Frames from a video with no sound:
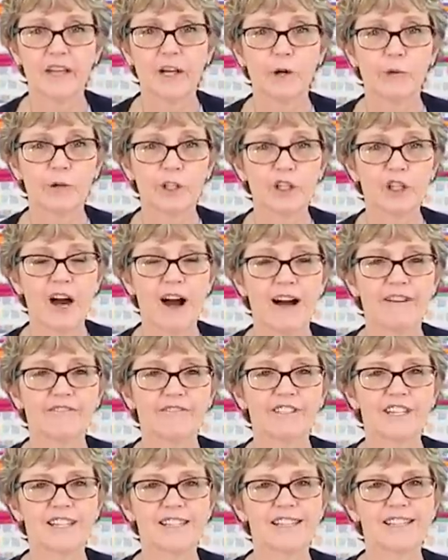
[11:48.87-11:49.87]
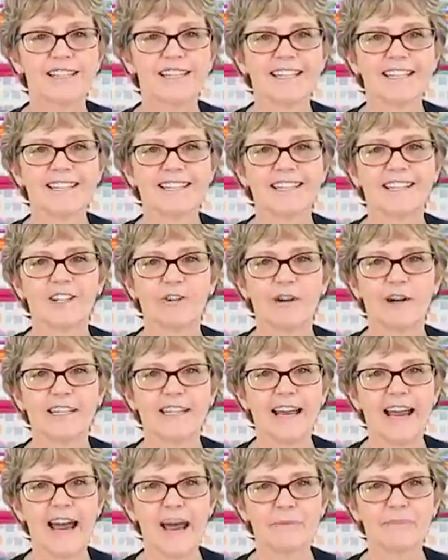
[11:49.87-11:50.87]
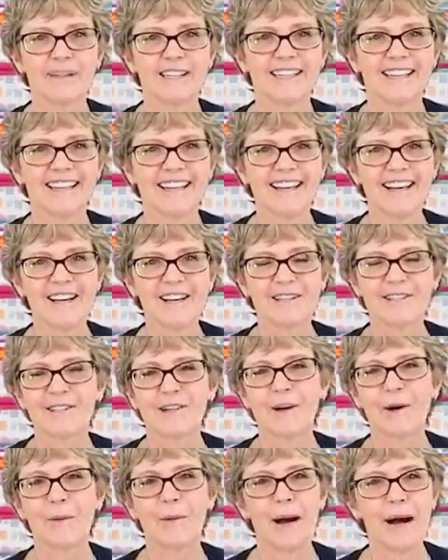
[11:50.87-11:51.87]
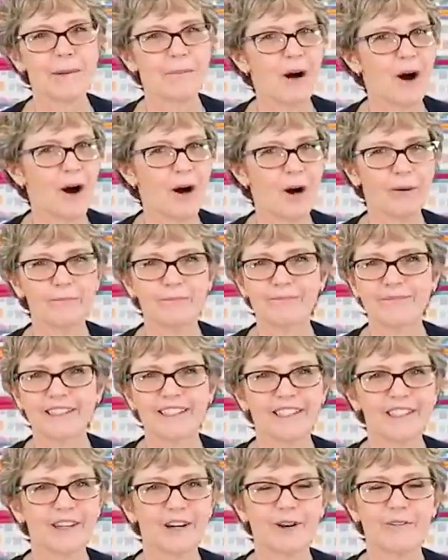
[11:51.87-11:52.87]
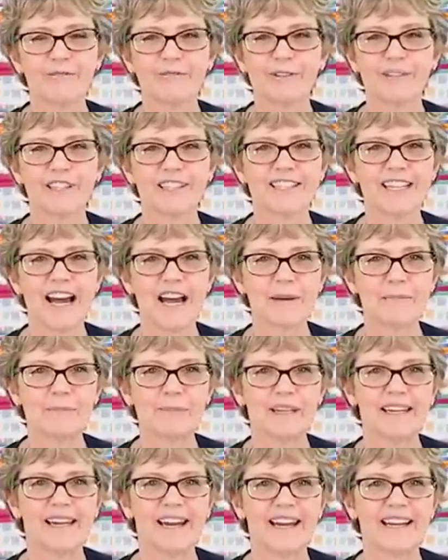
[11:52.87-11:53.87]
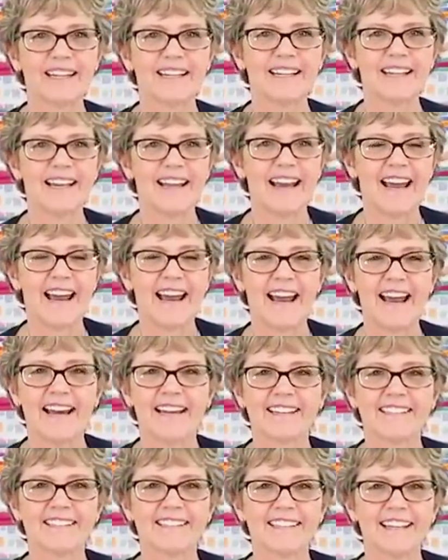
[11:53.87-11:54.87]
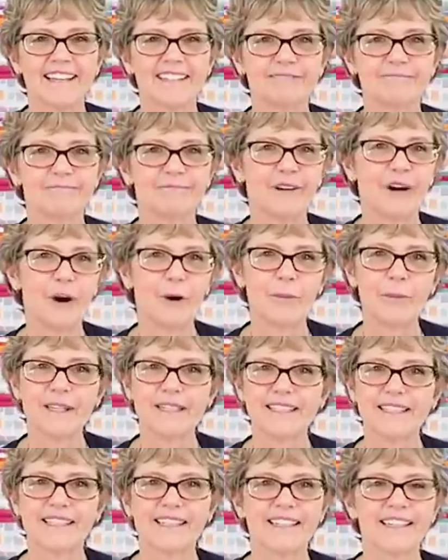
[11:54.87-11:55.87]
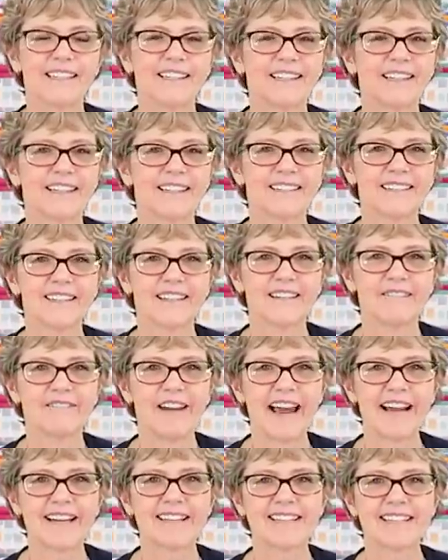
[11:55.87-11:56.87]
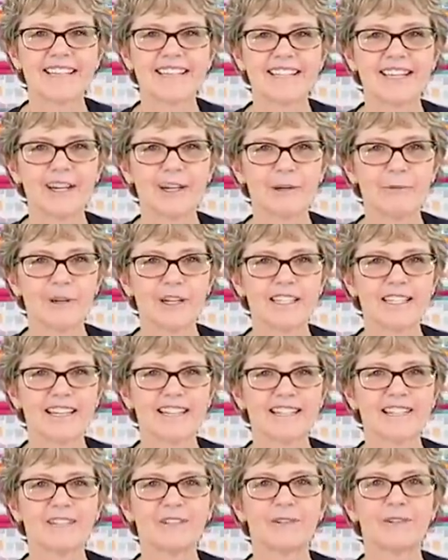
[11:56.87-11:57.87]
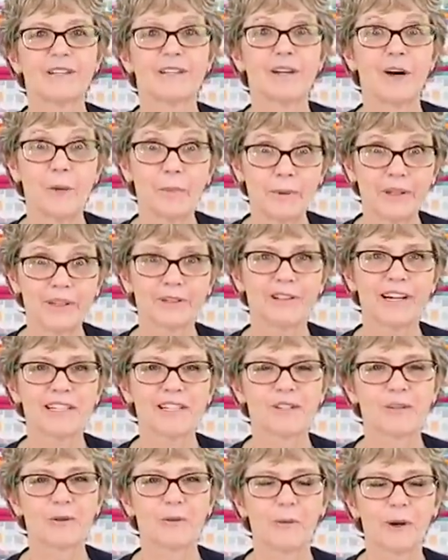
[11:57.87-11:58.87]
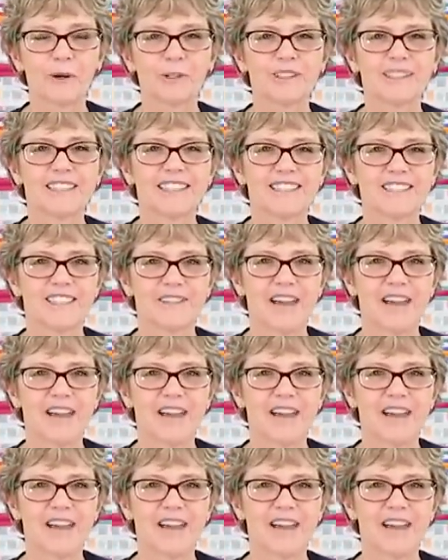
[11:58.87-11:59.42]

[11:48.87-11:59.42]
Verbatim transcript: which obviously isn't going to happen. So I'm home, you know, for the time being, and um, hoping to get a, a vaccine here one day soon, and hoping the rest of the world gets